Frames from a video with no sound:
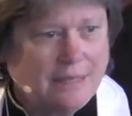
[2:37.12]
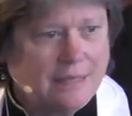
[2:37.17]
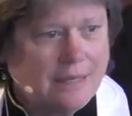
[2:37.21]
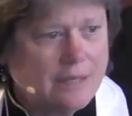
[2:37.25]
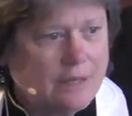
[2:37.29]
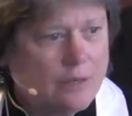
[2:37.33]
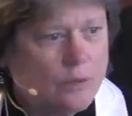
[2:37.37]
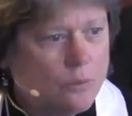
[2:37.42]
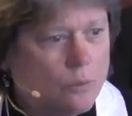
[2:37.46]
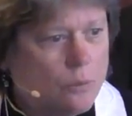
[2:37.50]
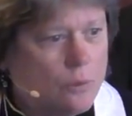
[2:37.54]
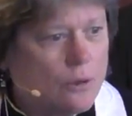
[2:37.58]

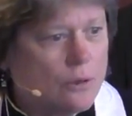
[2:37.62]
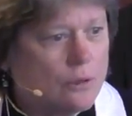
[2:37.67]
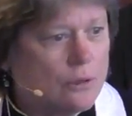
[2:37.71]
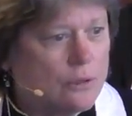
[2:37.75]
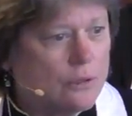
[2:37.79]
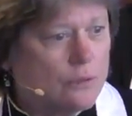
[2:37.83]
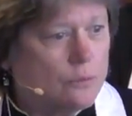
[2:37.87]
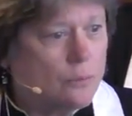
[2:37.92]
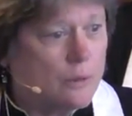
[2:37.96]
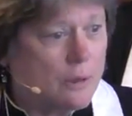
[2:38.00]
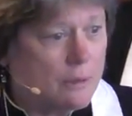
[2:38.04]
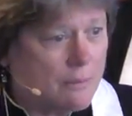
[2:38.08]
in a
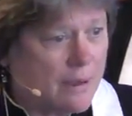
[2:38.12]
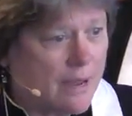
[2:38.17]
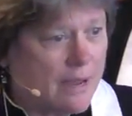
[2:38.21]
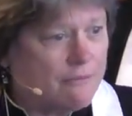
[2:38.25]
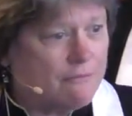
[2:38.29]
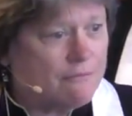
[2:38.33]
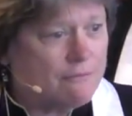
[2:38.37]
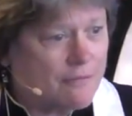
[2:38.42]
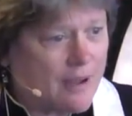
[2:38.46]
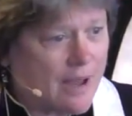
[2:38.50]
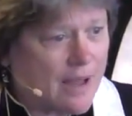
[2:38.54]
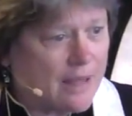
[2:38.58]
world where my
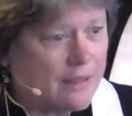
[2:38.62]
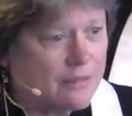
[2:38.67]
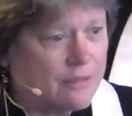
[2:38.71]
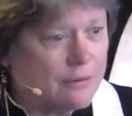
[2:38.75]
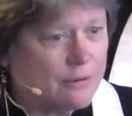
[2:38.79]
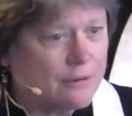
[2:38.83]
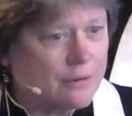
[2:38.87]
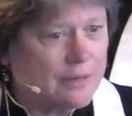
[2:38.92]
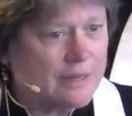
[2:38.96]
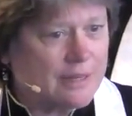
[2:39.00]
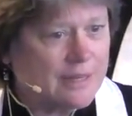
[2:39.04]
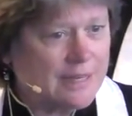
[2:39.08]

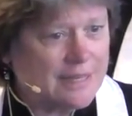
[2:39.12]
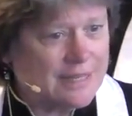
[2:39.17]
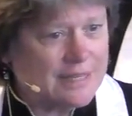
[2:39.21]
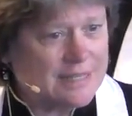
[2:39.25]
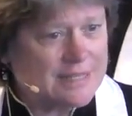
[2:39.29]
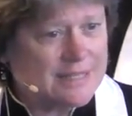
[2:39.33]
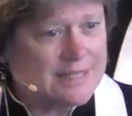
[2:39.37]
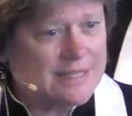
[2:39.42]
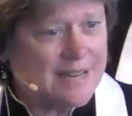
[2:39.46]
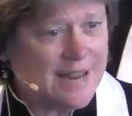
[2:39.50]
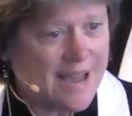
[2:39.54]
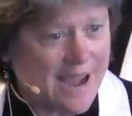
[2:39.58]
Father
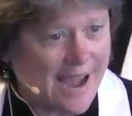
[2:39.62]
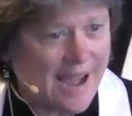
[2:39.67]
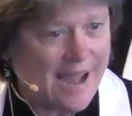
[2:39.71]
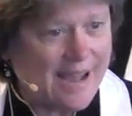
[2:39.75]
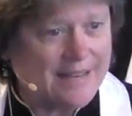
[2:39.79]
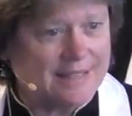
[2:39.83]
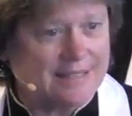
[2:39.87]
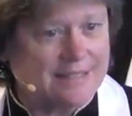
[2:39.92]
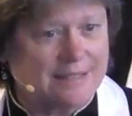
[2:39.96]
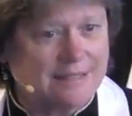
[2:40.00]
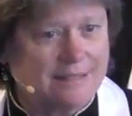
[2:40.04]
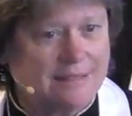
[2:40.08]
is
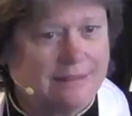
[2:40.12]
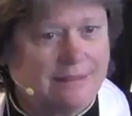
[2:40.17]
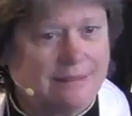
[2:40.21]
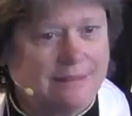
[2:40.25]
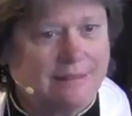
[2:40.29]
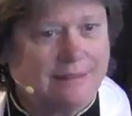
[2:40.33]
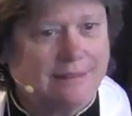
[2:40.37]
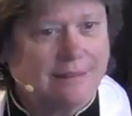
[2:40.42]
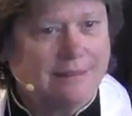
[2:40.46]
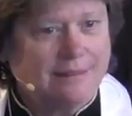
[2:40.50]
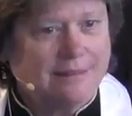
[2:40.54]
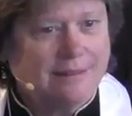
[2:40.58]
not."
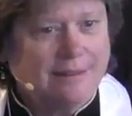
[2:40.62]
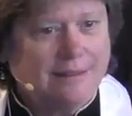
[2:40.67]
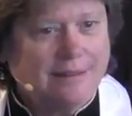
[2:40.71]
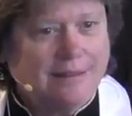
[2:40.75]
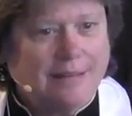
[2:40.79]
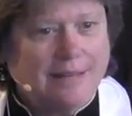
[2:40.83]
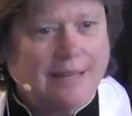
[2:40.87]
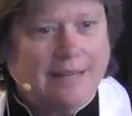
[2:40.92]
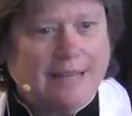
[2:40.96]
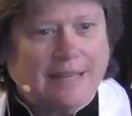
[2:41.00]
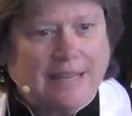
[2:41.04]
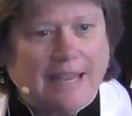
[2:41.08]

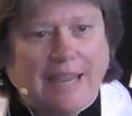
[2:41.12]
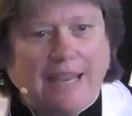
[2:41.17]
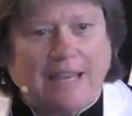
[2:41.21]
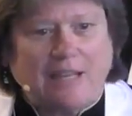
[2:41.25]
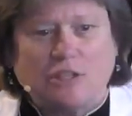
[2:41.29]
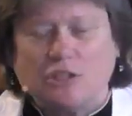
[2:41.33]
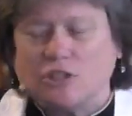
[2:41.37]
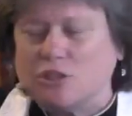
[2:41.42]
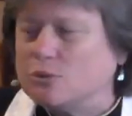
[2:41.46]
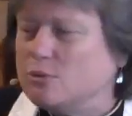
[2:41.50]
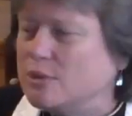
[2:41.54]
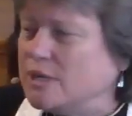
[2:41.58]

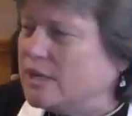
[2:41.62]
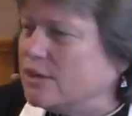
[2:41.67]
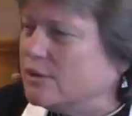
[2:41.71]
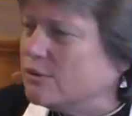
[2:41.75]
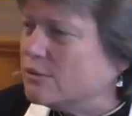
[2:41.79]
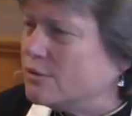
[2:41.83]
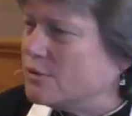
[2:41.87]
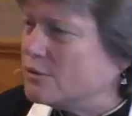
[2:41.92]
Can't you hear